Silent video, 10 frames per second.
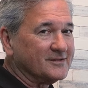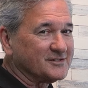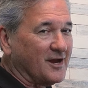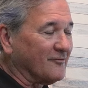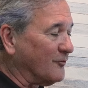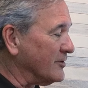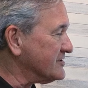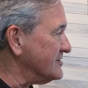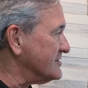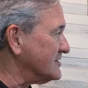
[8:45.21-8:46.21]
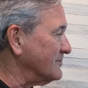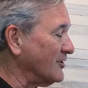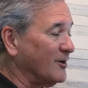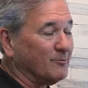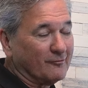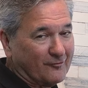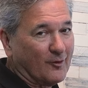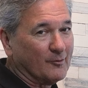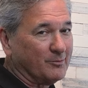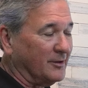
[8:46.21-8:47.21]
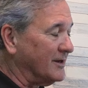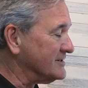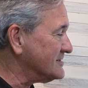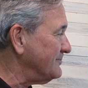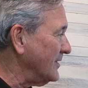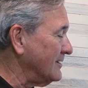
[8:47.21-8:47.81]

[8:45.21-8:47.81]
software system called Performa Plus,